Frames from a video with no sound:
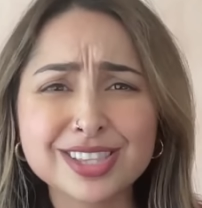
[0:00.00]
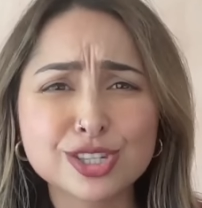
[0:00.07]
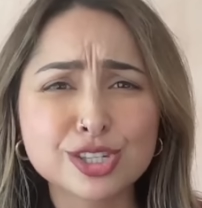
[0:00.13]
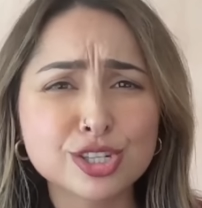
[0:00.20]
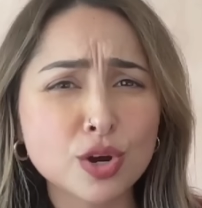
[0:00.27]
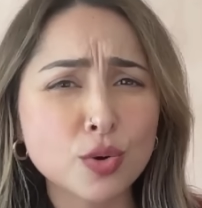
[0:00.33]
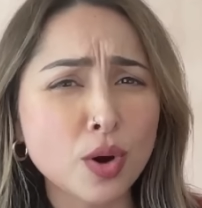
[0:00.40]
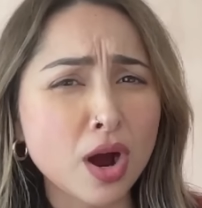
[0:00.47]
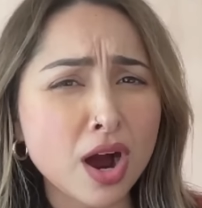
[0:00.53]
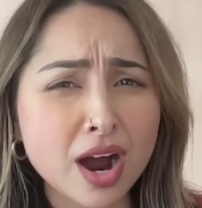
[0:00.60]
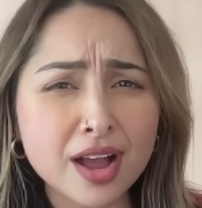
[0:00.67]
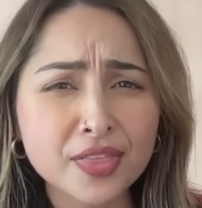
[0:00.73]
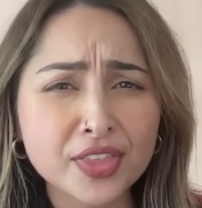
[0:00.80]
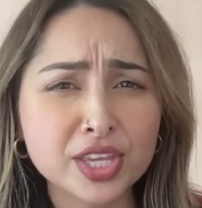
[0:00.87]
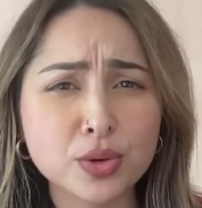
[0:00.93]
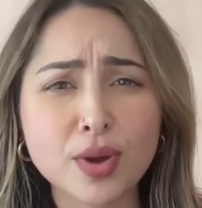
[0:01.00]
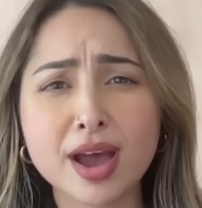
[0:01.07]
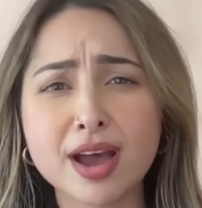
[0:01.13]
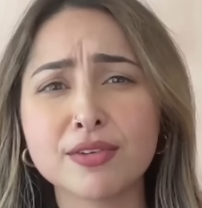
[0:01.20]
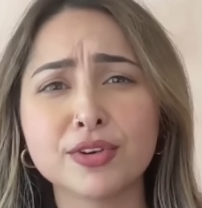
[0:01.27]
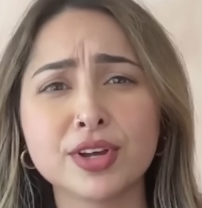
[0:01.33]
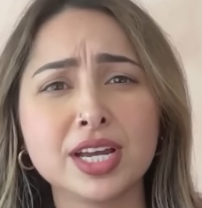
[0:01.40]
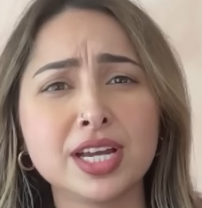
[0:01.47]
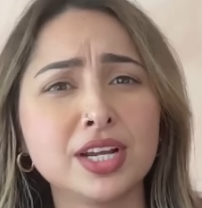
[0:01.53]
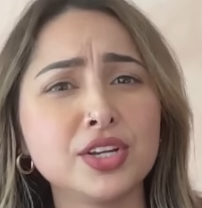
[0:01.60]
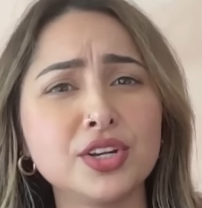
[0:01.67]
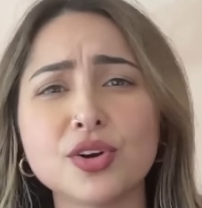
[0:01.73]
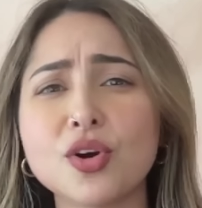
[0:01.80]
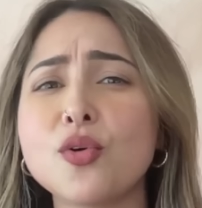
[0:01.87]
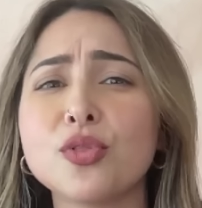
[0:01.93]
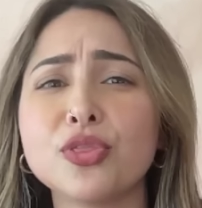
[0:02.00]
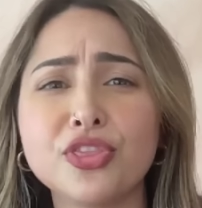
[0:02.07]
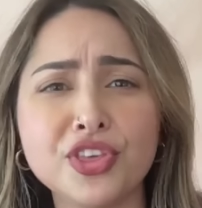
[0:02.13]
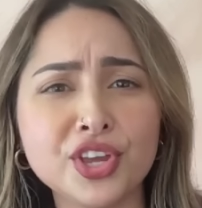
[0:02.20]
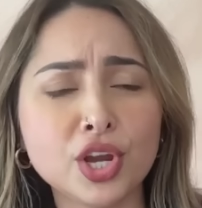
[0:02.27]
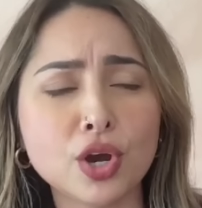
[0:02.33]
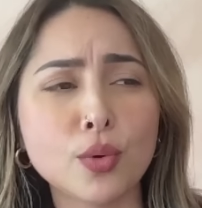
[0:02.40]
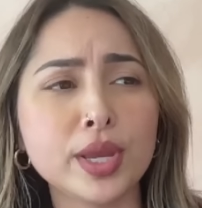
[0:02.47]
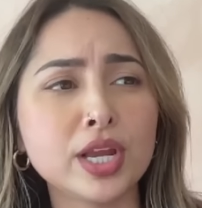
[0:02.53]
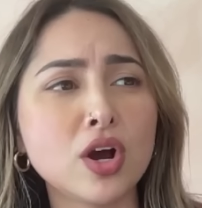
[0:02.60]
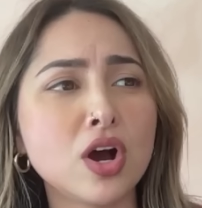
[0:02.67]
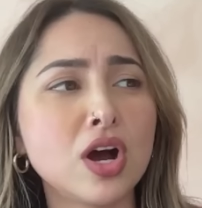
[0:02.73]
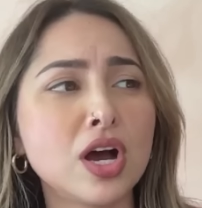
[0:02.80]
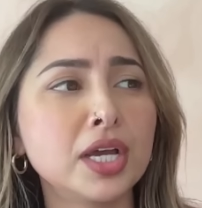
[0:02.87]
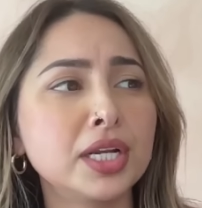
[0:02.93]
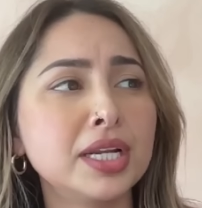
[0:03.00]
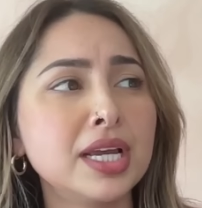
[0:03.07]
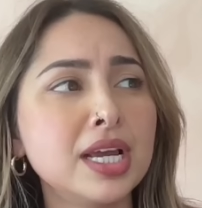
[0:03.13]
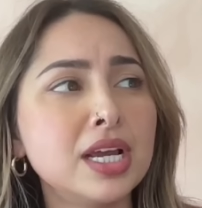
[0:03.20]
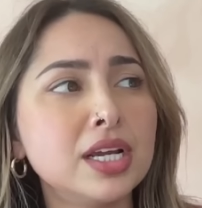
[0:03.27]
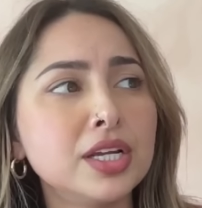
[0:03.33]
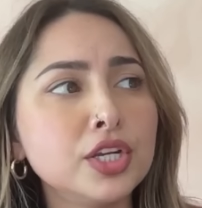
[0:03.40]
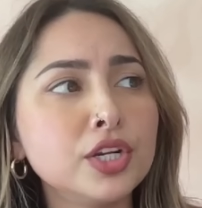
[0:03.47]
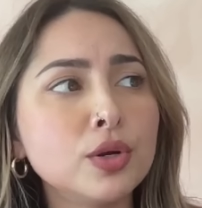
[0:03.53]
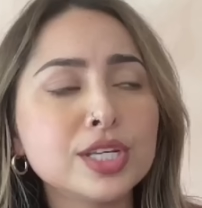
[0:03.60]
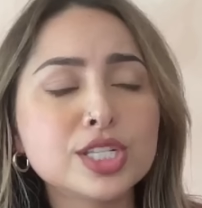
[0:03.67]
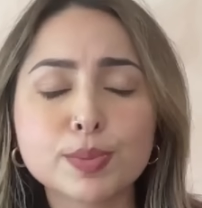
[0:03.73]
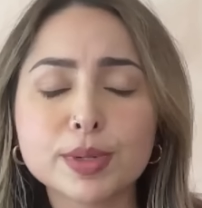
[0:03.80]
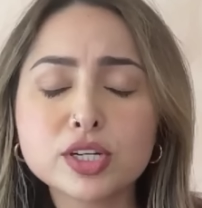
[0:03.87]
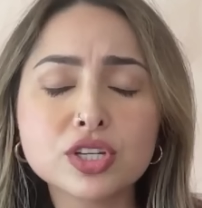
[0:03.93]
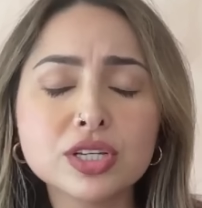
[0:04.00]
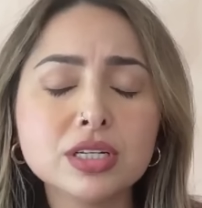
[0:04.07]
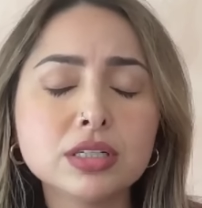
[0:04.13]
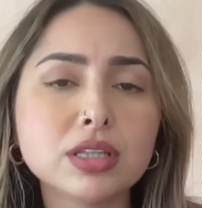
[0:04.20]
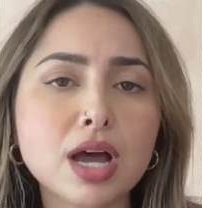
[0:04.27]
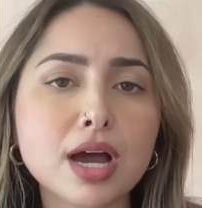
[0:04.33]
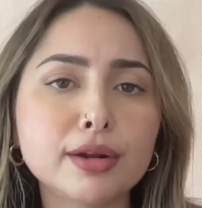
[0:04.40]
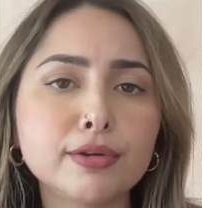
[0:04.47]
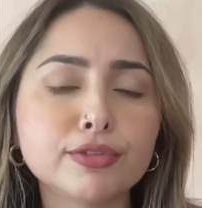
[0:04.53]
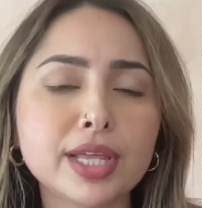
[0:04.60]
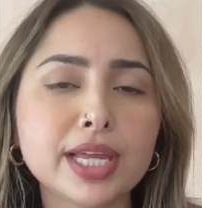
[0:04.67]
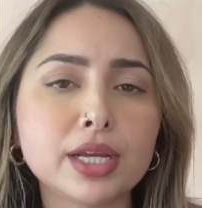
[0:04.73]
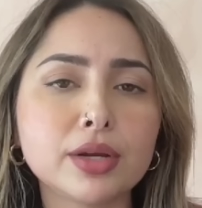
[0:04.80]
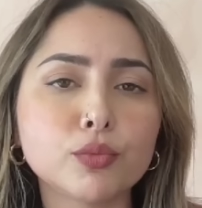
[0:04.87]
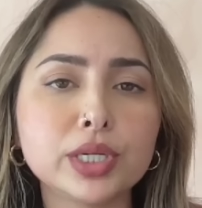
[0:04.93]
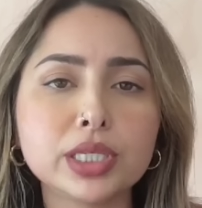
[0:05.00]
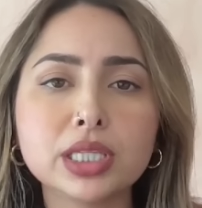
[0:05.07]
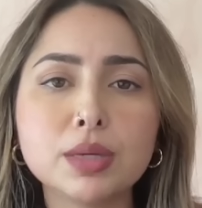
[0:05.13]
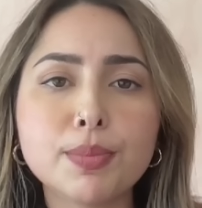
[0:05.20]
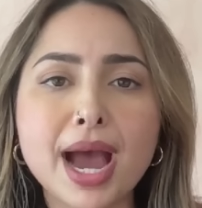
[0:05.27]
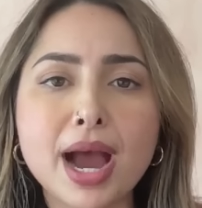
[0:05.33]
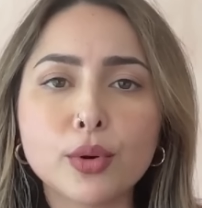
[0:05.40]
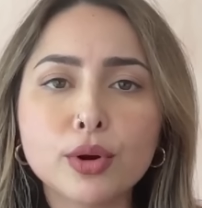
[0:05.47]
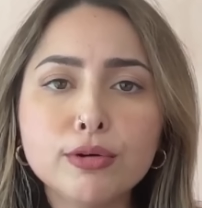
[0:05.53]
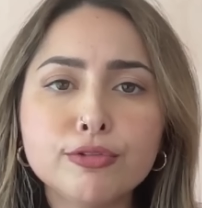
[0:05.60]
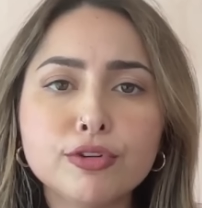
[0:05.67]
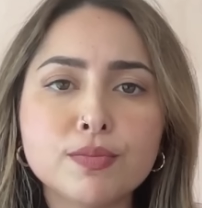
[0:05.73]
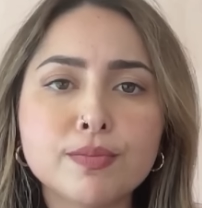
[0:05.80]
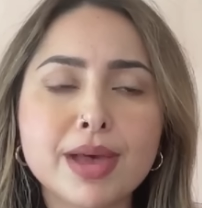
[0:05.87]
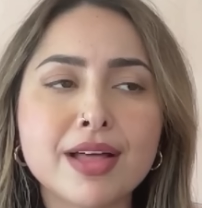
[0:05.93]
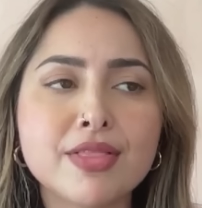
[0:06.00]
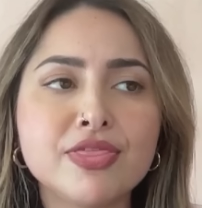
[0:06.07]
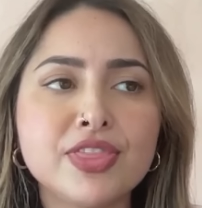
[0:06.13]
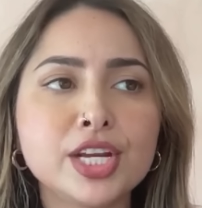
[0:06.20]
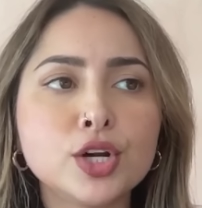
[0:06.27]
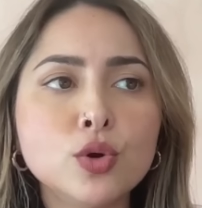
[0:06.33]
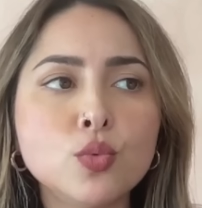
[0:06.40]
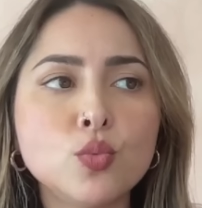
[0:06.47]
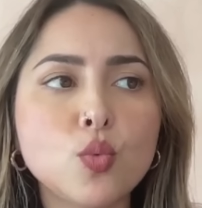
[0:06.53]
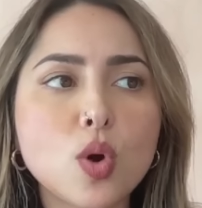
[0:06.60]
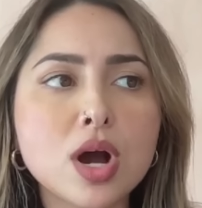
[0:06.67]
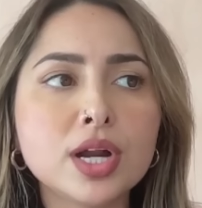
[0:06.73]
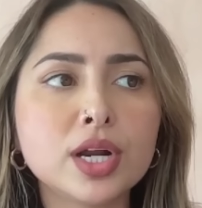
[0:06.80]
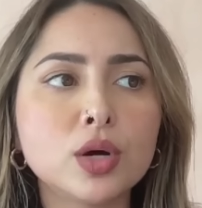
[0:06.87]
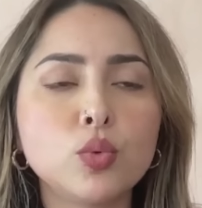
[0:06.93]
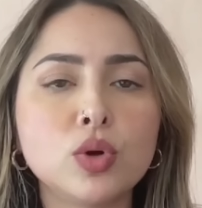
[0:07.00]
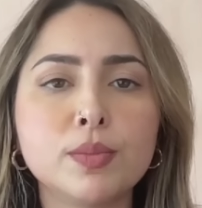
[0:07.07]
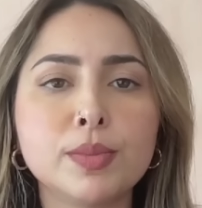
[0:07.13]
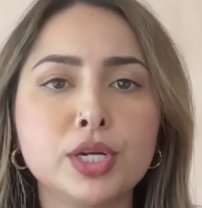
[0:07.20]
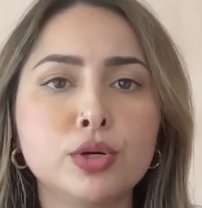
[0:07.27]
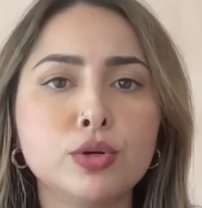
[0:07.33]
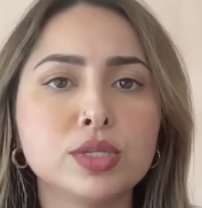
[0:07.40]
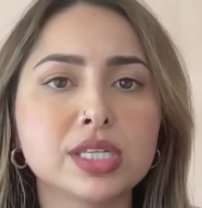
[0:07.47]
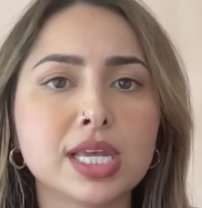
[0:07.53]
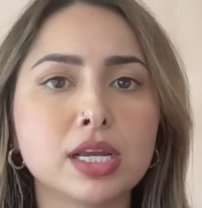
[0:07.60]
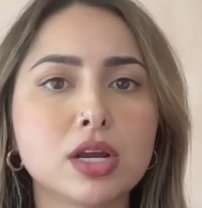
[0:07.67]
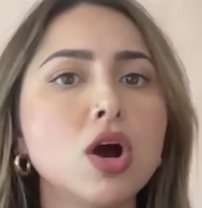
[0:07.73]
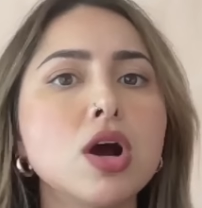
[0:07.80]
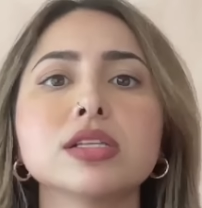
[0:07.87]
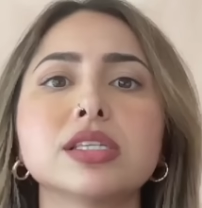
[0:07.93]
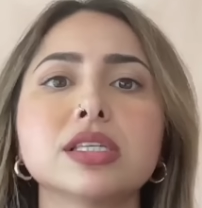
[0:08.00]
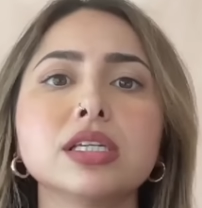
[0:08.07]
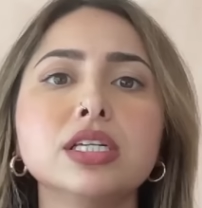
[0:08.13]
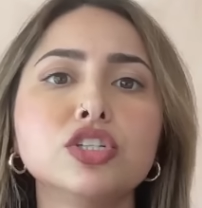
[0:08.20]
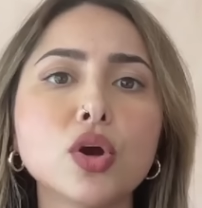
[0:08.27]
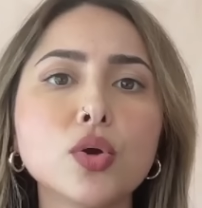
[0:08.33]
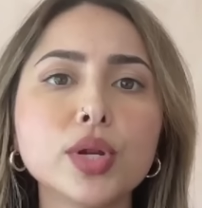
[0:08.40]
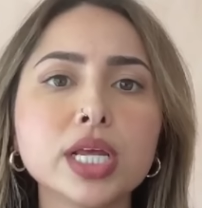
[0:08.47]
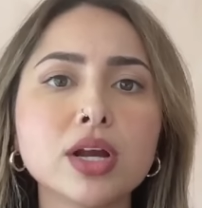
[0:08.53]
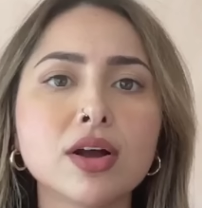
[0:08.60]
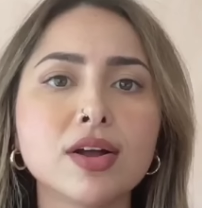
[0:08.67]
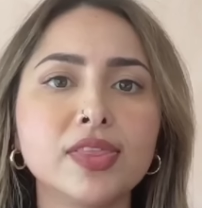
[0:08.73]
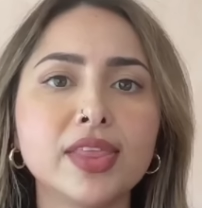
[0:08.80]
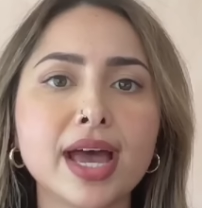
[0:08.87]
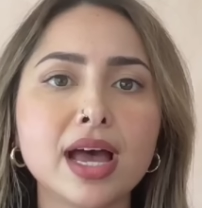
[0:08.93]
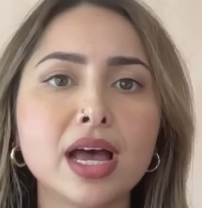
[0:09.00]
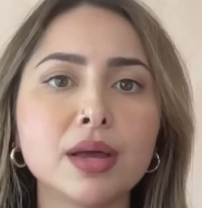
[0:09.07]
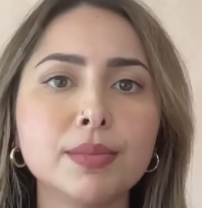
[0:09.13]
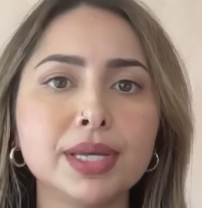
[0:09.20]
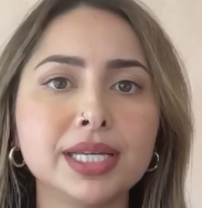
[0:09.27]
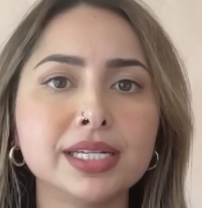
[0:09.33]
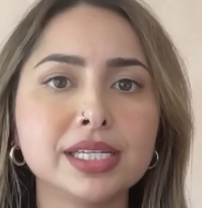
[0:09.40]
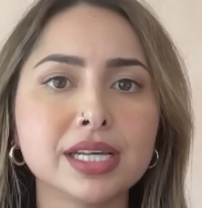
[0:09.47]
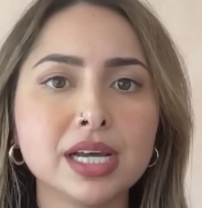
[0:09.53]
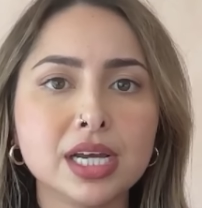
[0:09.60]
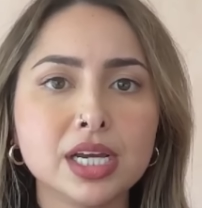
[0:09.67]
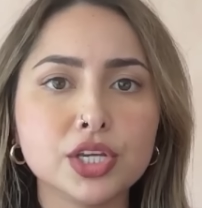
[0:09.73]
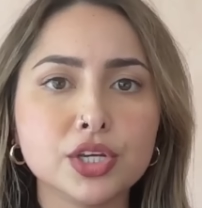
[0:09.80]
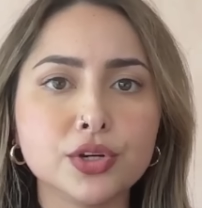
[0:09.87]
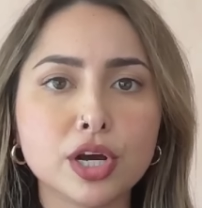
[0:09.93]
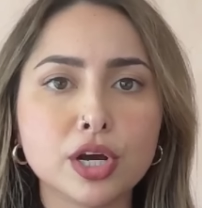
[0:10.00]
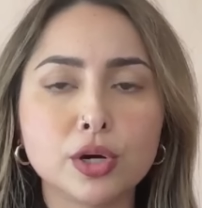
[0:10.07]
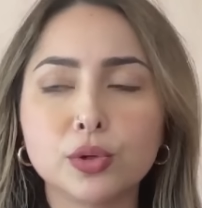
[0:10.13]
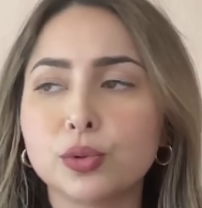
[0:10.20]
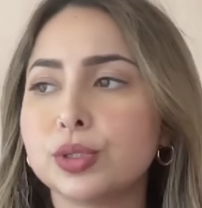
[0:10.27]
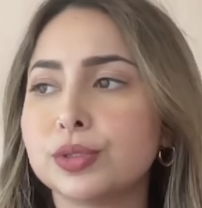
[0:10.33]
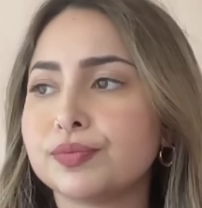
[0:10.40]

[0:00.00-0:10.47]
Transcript: so hot that you have your own thing going on you know especially a lot of like really powerful men they don't want a woman who's like constantly doting on them and you know